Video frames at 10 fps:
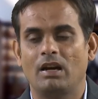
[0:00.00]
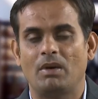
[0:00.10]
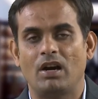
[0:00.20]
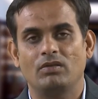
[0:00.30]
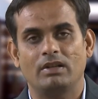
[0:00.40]

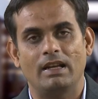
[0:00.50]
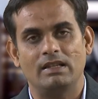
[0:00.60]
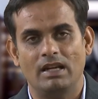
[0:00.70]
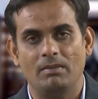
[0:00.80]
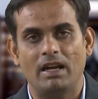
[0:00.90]
about
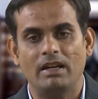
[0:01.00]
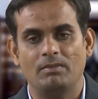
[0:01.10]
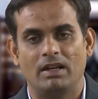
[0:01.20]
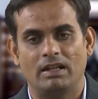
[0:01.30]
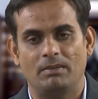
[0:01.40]
algebraic
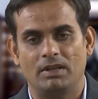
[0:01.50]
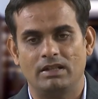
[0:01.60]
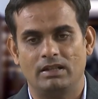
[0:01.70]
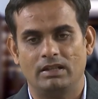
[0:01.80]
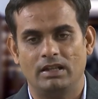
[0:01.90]

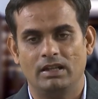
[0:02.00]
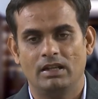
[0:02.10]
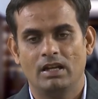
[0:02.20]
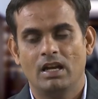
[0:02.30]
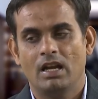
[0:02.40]
multiplicity
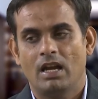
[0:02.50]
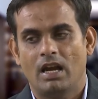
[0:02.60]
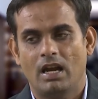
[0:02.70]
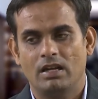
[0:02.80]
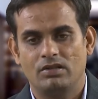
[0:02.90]

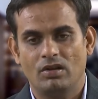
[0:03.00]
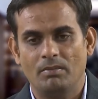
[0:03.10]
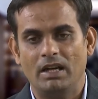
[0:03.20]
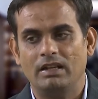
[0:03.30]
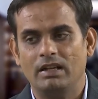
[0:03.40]
and
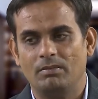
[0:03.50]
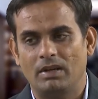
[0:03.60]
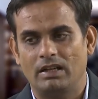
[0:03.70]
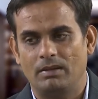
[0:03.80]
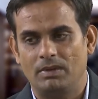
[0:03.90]
geometric
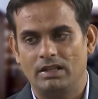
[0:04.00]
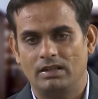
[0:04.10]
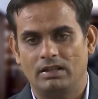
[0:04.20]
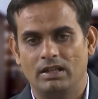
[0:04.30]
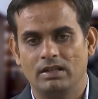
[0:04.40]

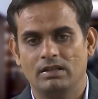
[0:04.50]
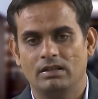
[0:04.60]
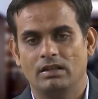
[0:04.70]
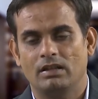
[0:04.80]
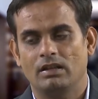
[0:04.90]
multiplicities
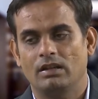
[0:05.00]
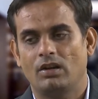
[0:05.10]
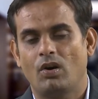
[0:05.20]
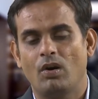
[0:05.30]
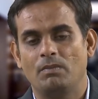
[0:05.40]

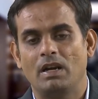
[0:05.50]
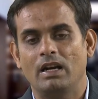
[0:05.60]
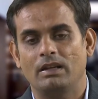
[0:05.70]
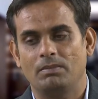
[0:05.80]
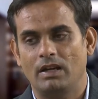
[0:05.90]
of the
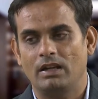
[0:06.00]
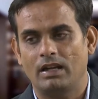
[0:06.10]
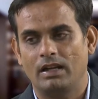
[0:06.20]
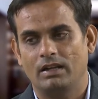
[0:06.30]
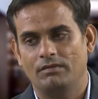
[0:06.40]
different
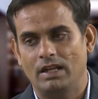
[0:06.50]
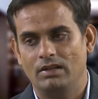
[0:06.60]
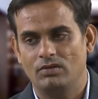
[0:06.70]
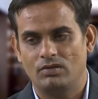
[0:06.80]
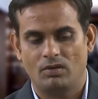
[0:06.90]

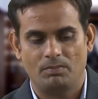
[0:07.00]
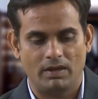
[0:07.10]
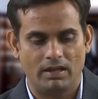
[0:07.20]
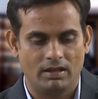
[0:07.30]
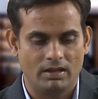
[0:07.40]
eigenvalues of
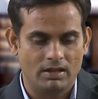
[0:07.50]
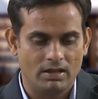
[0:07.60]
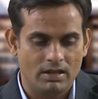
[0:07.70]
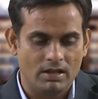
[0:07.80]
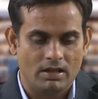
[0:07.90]
A.
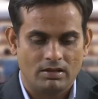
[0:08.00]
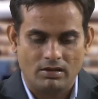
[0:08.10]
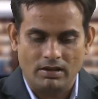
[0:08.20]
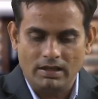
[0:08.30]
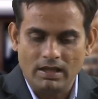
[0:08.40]

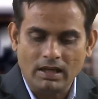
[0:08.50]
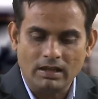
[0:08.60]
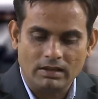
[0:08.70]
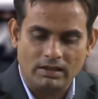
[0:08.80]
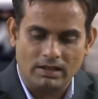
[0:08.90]
So, here
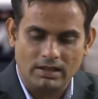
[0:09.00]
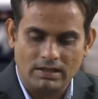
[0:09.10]
3